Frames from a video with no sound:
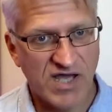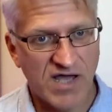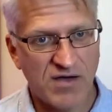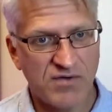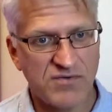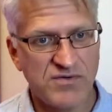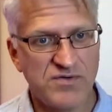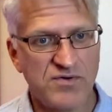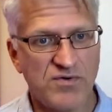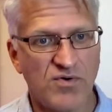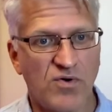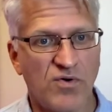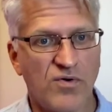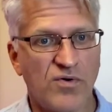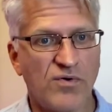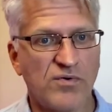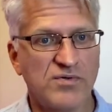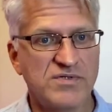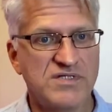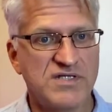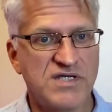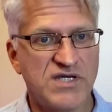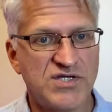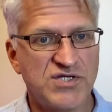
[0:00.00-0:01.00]
How do
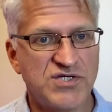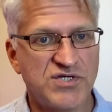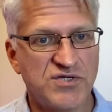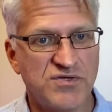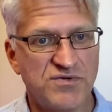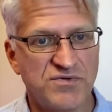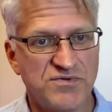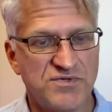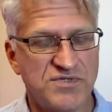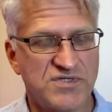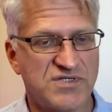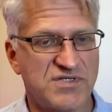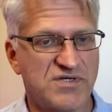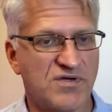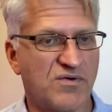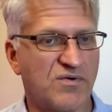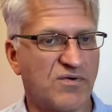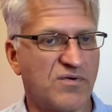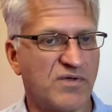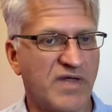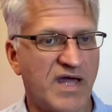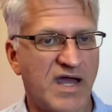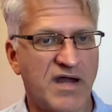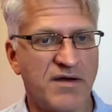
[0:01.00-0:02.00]
whole tissues,
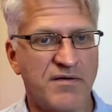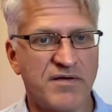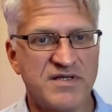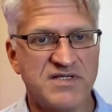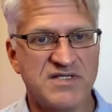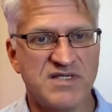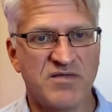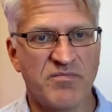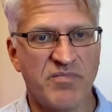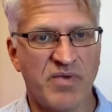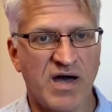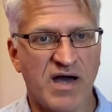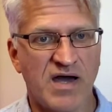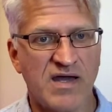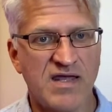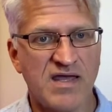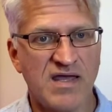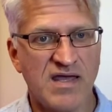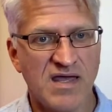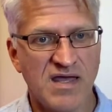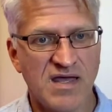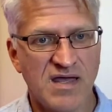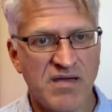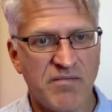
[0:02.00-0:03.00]
whole areas of the
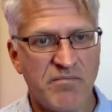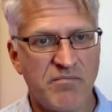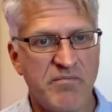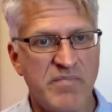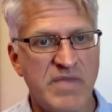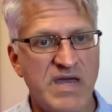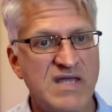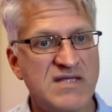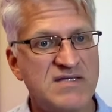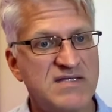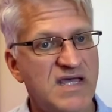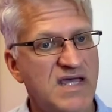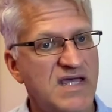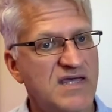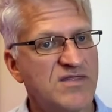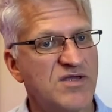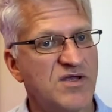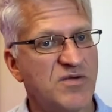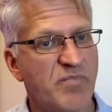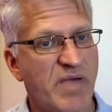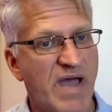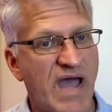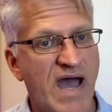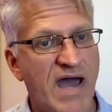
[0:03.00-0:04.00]
body maintain
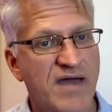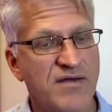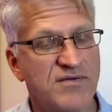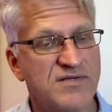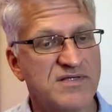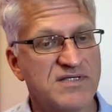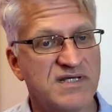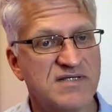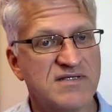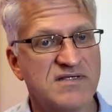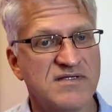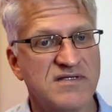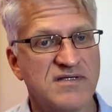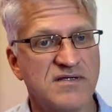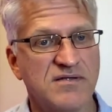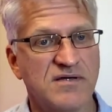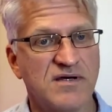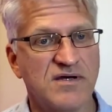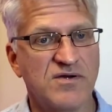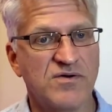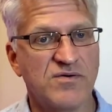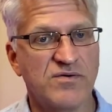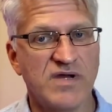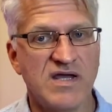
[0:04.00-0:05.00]
their patterns? That's still
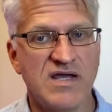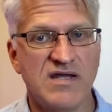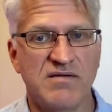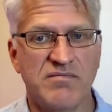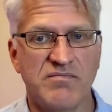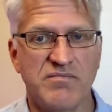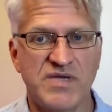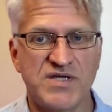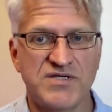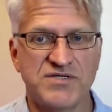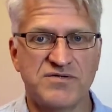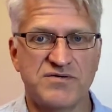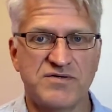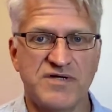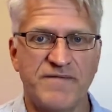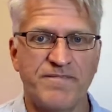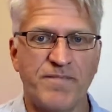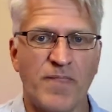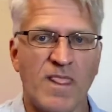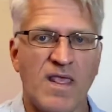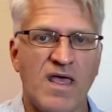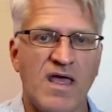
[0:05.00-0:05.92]
a great mystery.